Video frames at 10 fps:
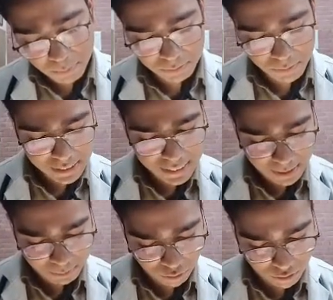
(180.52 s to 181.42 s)
pulmonary
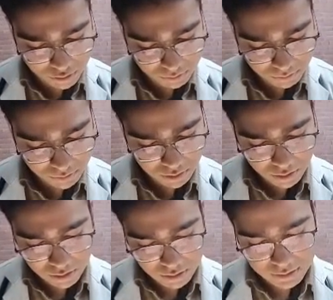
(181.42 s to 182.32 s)
embolism,
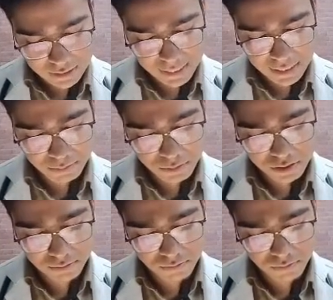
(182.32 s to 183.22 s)
that can be
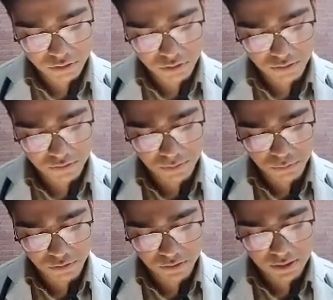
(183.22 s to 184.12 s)
some sort of
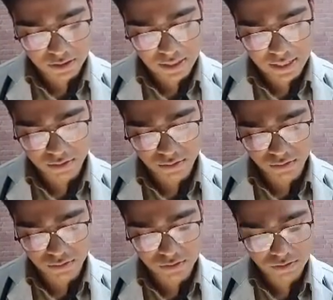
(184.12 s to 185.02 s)
pneumonia, and
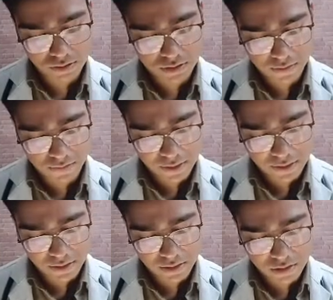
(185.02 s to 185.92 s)
also the
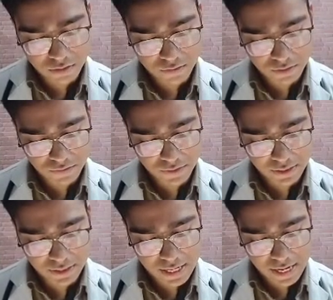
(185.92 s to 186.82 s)
infection of the
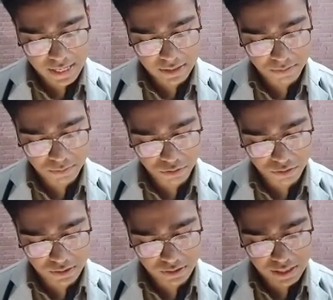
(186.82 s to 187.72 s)
trachea and the
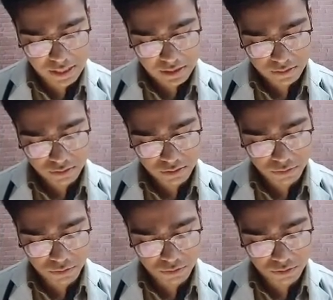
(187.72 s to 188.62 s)
bronchus. So the
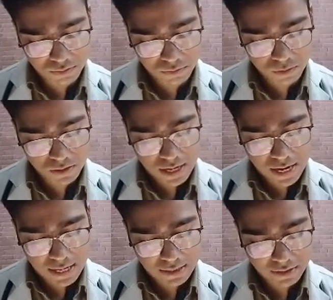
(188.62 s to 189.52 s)
bronchopneumonia
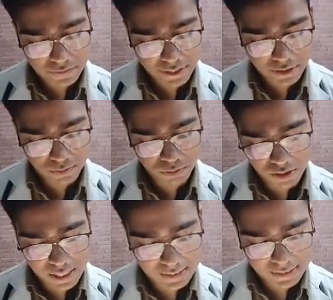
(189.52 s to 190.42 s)
and the
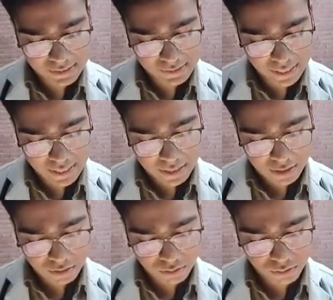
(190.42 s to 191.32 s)
tracheobronchitis,
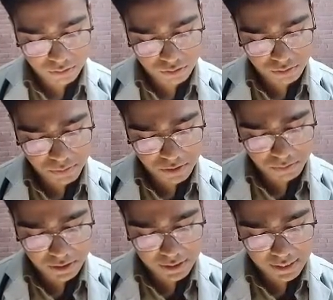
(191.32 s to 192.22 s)
and also
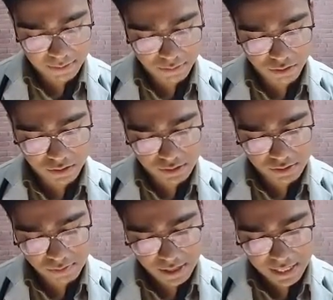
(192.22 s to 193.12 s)
pulmonary
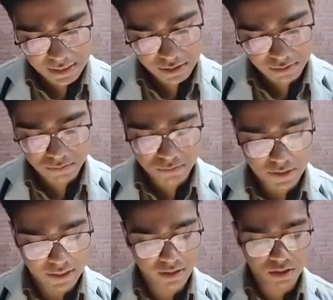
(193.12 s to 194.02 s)
embolism and some
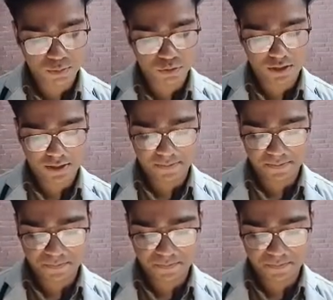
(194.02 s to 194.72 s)
viral pneumonia.